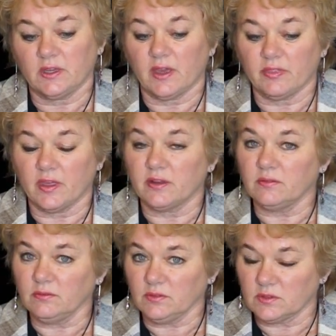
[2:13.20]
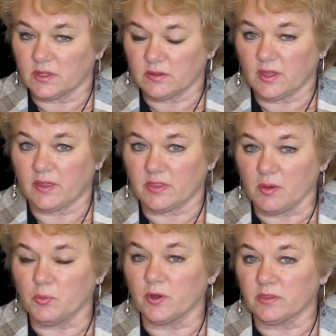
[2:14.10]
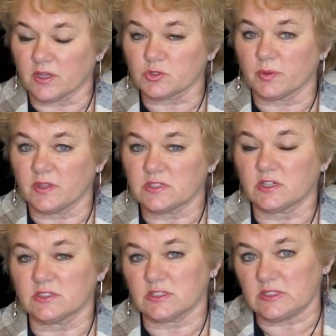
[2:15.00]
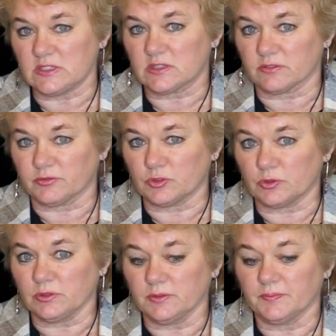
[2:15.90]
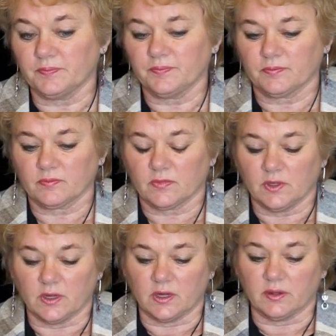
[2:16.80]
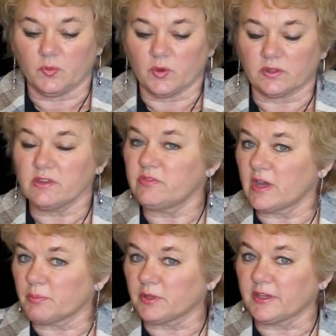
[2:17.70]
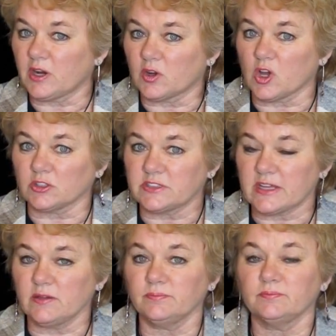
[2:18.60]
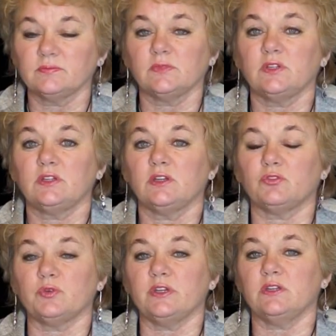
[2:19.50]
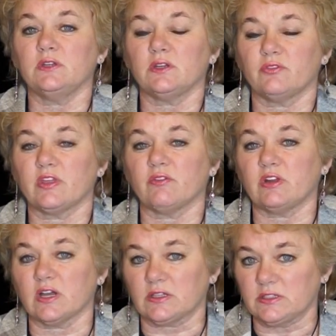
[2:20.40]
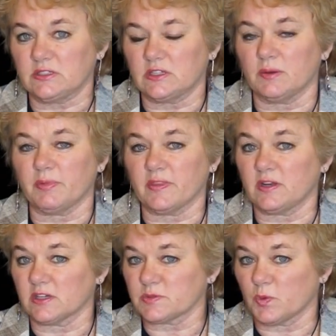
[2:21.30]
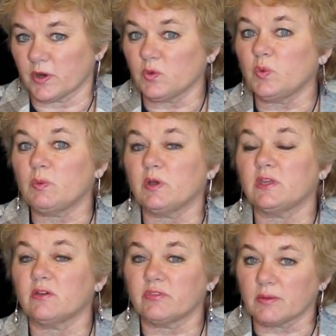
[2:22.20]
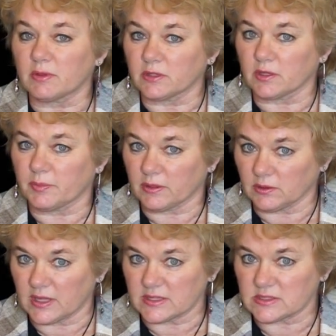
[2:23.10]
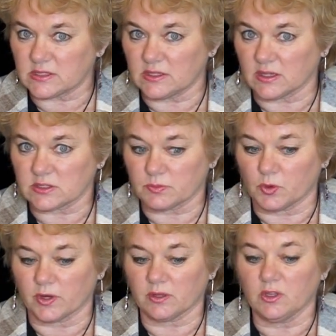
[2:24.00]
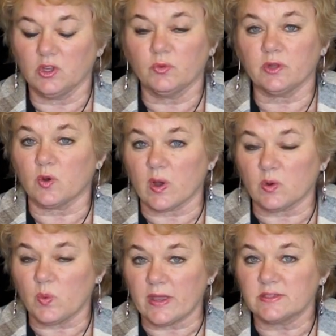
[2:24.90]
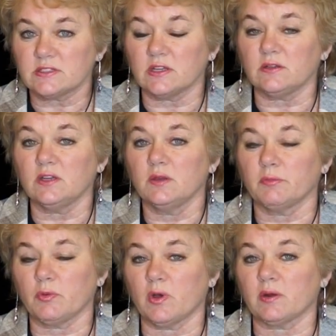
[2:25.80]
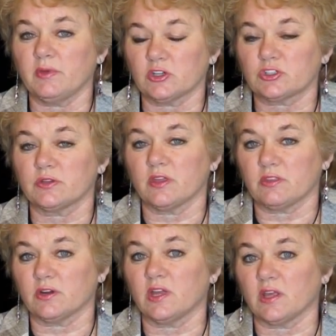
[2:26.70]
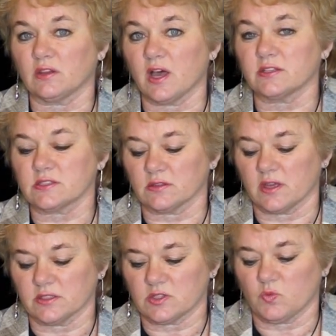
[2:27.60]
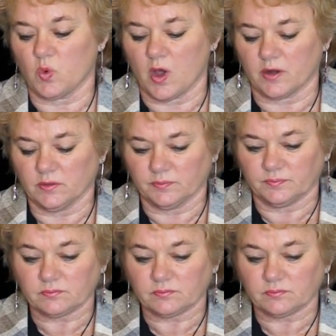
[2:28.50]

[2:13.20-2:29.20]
And then at that point, that's when they start to eat the food. We'll leave that plate out all day. If they have not cleaned it up by the next morning, we will give them a little bit less the next morning. We don't want to waste it. We want to make sure that they're getting lots and lots of water.